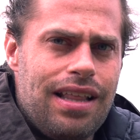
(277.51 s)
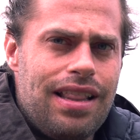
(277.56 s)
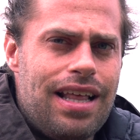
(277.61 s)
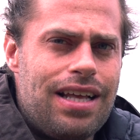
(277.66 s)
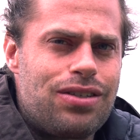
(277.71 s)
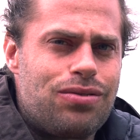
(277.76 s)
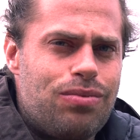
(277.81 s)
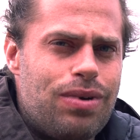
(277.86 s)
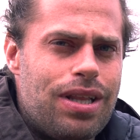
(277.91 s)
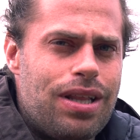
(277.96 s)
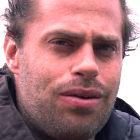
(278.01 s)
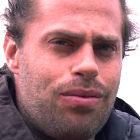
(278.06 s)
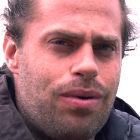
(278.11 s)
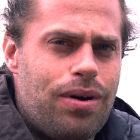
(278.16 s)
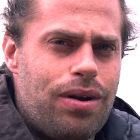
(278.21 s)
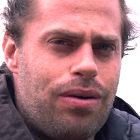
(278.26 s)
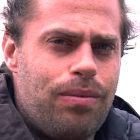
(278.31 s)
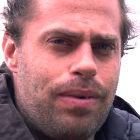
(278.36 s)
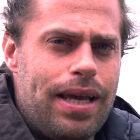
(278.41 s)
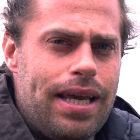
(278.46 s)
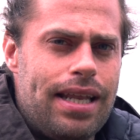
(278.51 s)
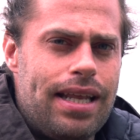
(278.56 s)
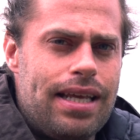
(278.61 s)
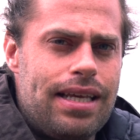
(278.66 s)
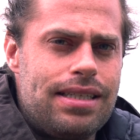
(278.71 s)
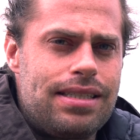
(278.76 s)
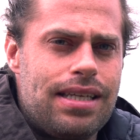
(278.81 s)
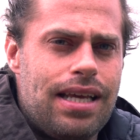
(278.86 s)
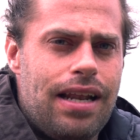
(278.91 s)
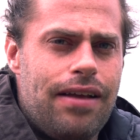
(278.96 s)
That's really what a weed
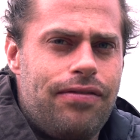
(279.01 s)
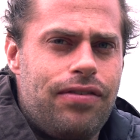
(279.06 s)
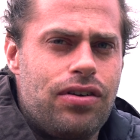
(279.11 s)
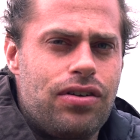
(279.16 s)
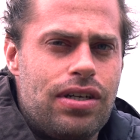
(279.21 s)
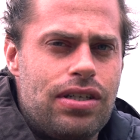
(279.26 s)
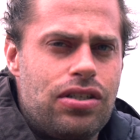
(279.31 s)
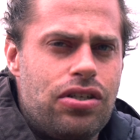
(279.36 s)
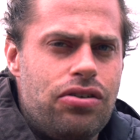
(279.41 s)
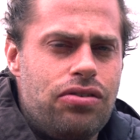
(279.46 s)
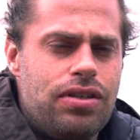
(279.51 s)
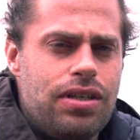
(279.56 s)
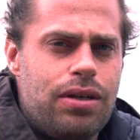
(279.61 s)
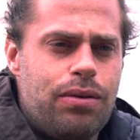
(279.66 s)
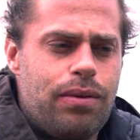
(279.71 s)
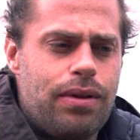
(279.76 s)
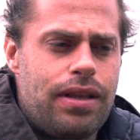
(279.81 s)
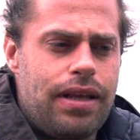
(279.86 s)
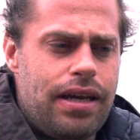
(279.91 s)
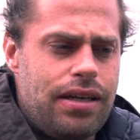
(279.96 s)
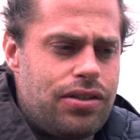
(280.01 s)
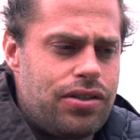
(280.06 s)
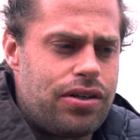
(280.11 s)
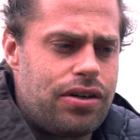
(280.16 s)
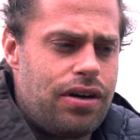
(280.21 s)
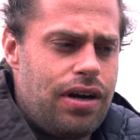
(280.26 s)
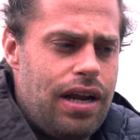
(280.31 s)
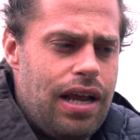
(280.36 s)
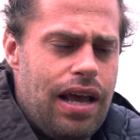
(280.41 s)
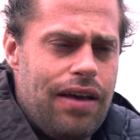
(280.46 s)
is. And if you're tuned in with
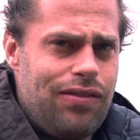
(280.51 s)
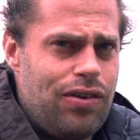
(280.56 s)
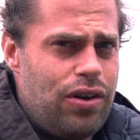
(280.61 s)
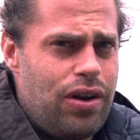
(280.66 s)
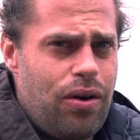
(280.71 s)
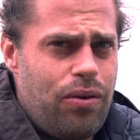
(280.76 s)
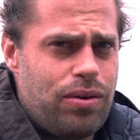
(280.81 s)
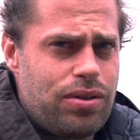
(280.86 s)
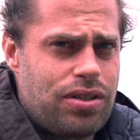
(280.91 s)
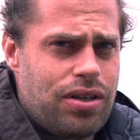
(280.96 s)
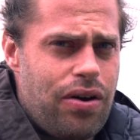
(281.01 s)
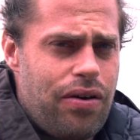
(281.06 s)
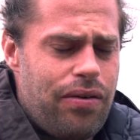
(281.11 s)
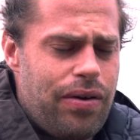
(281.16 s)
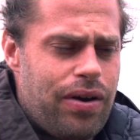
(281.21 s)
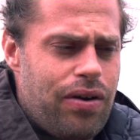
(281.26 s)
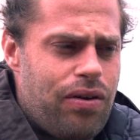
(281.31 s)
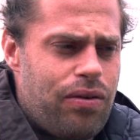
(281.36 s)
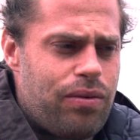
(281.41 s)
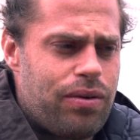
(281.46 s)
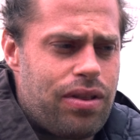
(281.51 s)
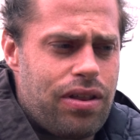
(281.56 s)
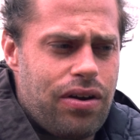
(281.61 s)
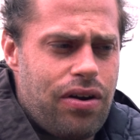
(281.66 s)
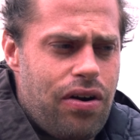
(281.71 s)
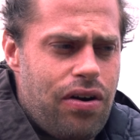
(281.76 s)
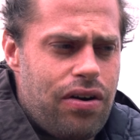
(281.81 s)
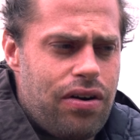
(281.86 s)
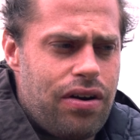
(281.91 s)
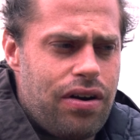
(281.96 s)
nature, if you know what's going on with the
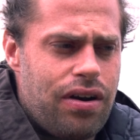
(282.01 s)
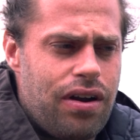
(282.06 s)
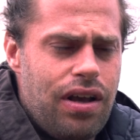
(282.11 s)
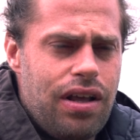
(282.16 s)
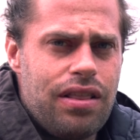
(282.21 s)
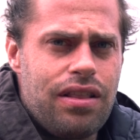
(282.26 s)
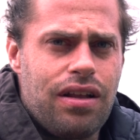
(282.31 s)
garden,